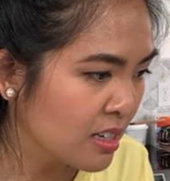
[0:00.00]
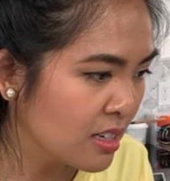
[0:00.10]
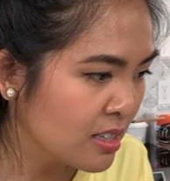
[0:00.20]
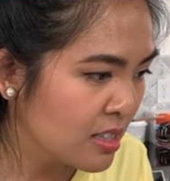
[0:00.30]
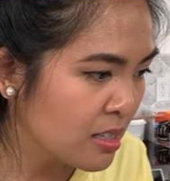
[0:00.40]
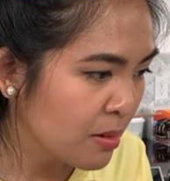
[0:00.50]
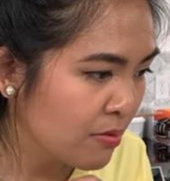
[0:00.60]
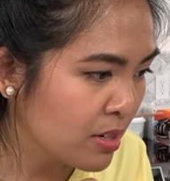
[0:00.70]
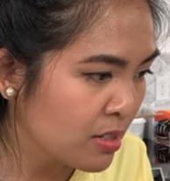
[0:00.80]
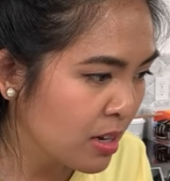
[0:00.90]
Is this my
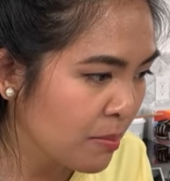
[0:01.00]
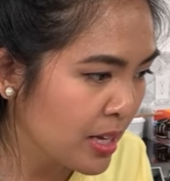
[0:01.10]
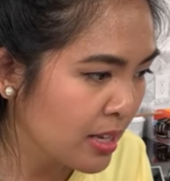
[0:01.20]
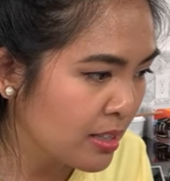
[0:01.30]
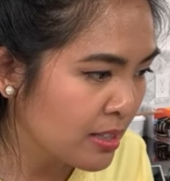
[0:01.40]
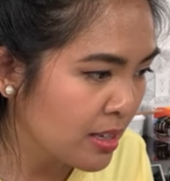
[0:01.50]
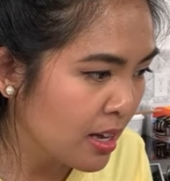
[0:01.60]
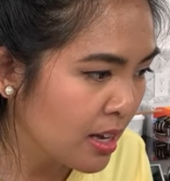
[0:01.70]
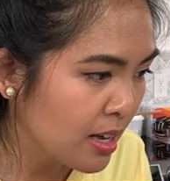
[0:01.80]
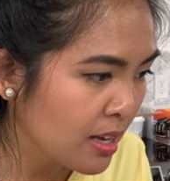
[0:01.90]
first time making this
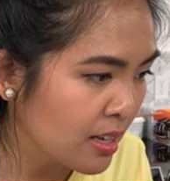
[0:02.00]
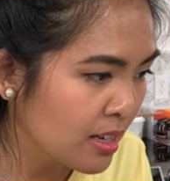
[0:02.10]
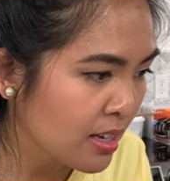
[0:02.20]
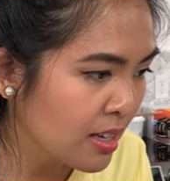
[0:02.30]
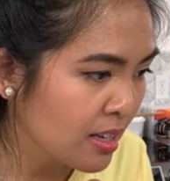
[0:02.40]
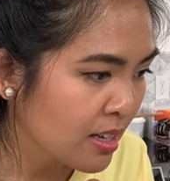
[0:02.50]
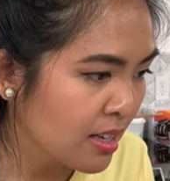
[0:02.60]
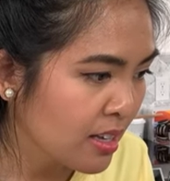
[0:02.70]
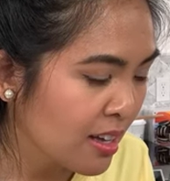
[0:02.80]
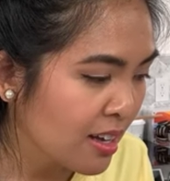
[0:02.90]
cake?
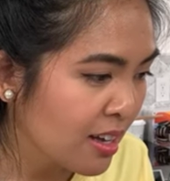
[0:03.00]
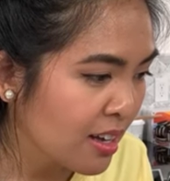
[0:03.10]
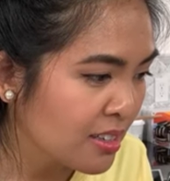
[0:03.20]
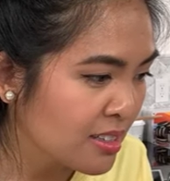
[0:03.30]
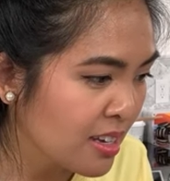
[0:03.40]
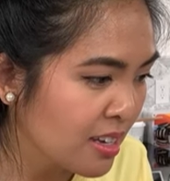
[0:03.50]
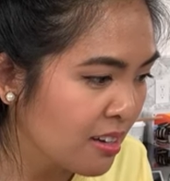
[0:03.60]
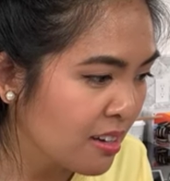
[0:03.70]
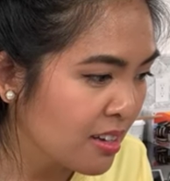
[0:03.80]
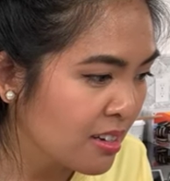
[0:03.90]
I'll stay
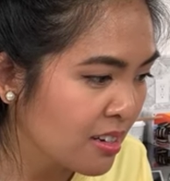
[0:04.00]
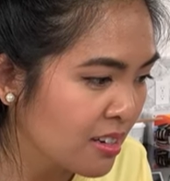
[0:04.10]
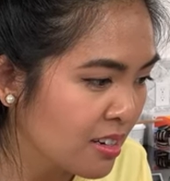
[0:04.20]
on.